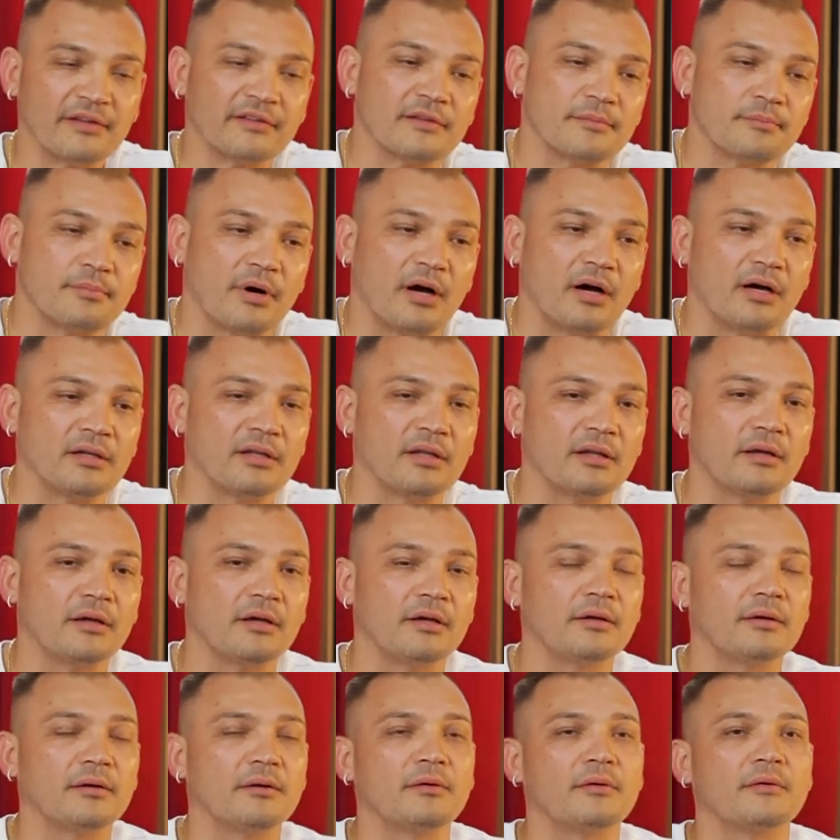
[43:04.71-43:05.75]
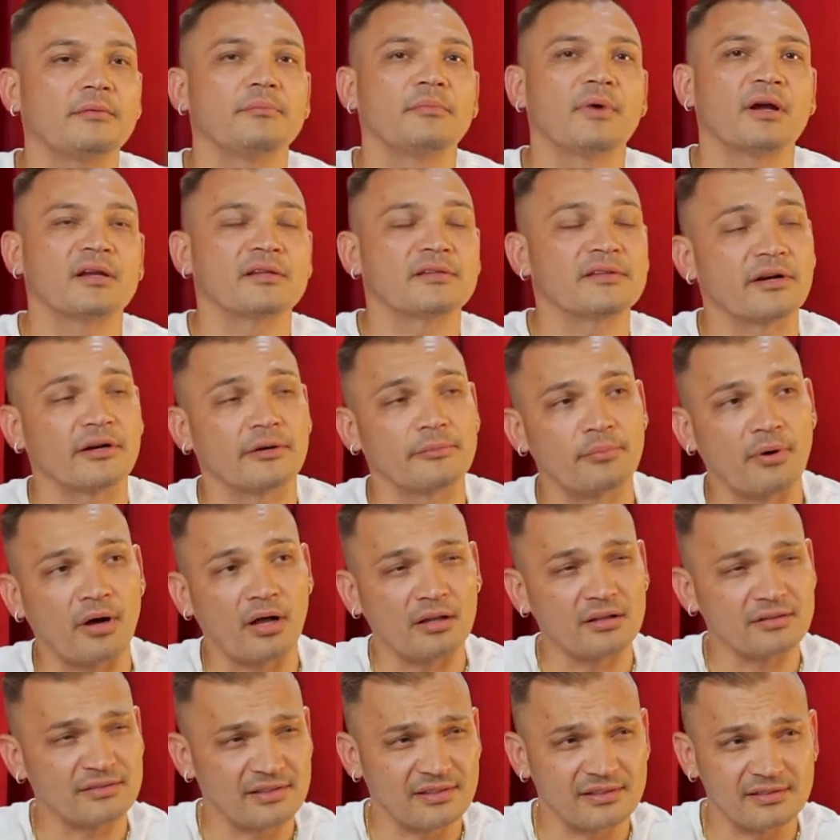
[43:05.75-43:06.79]
upon the monetary
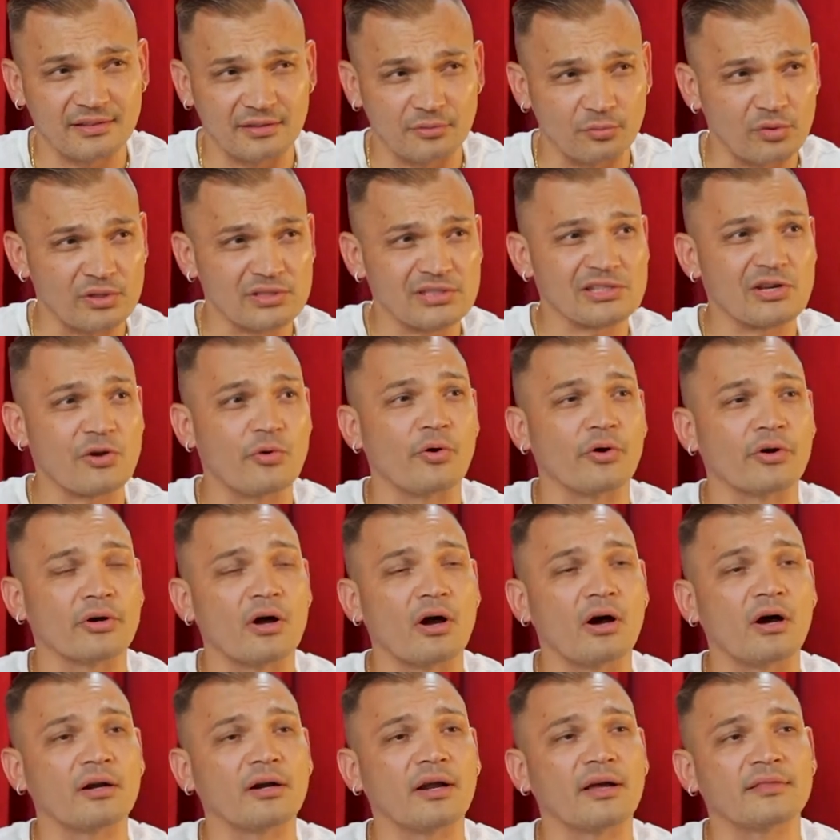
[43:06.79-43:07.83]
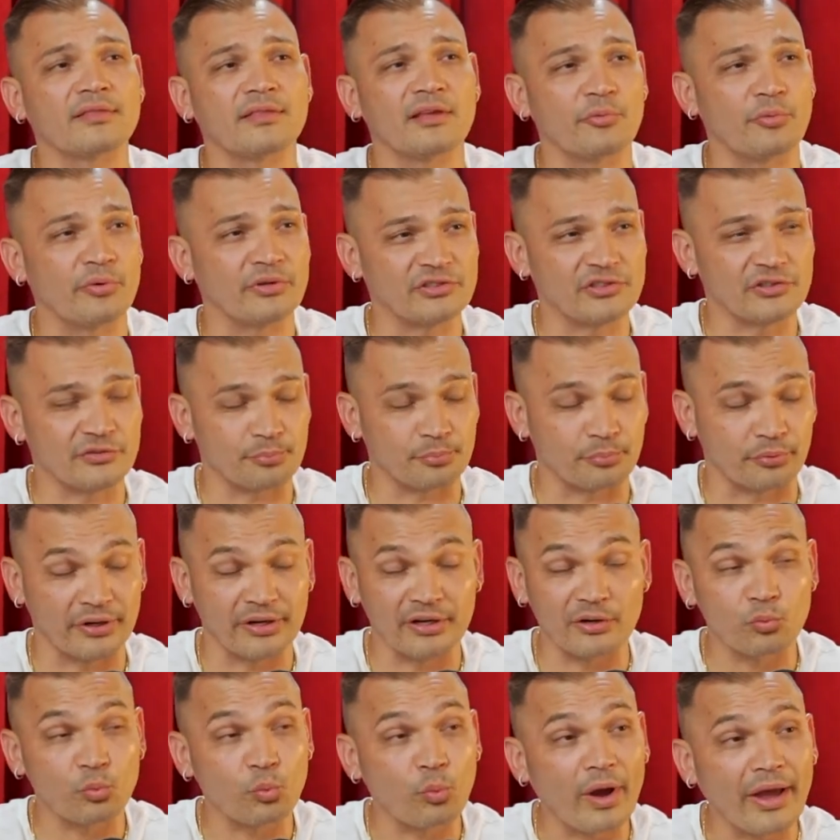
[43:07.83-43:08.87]
policies and what's going on, I think we just
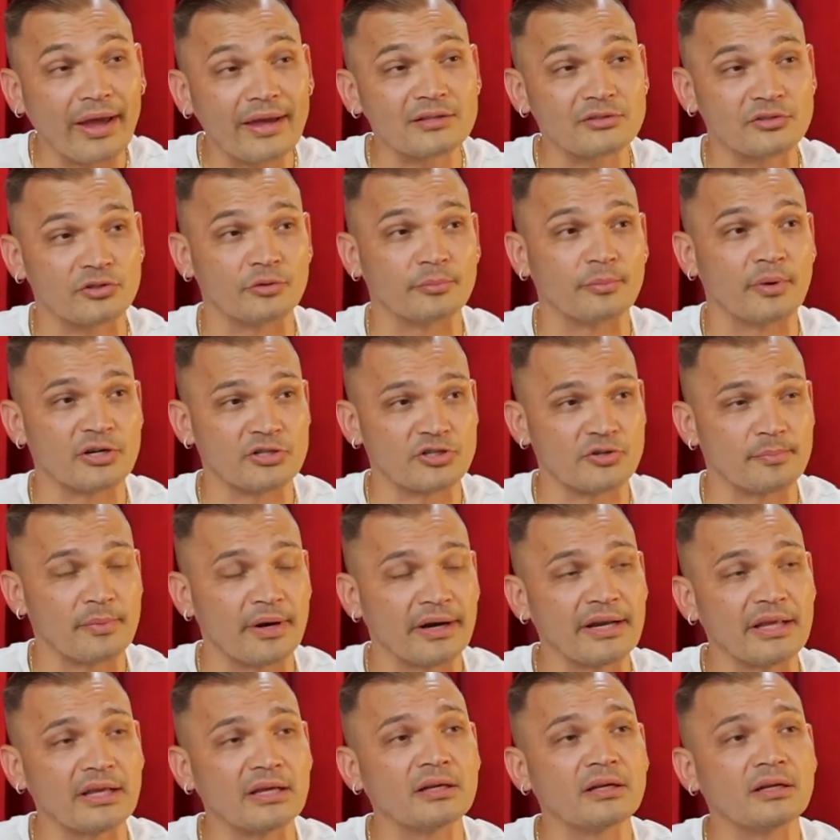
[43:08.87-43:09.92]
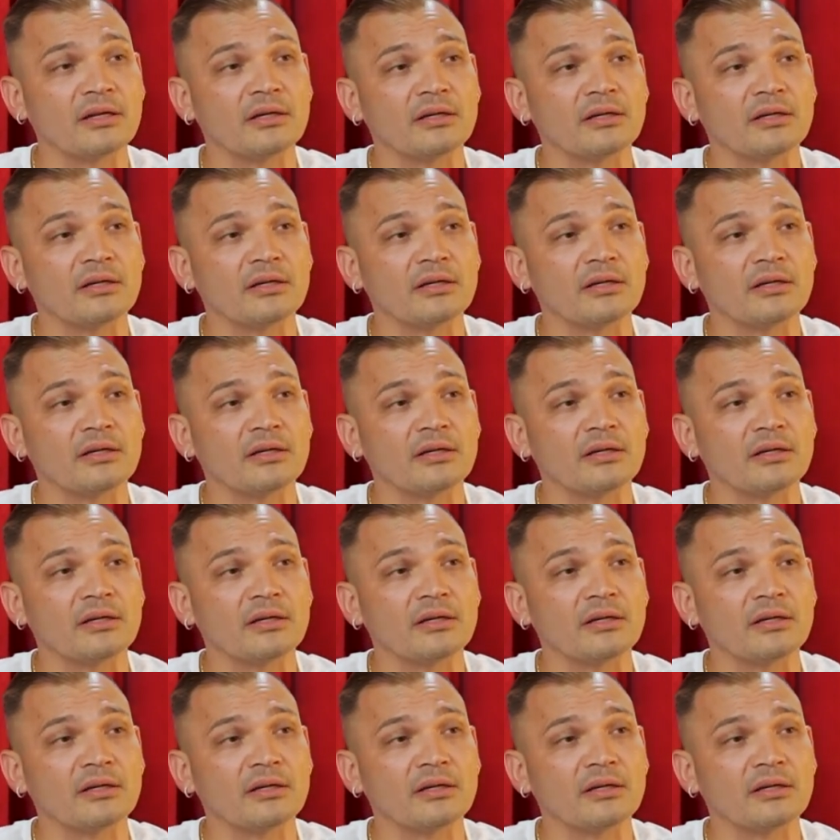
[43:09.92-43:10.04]
printed way too much money.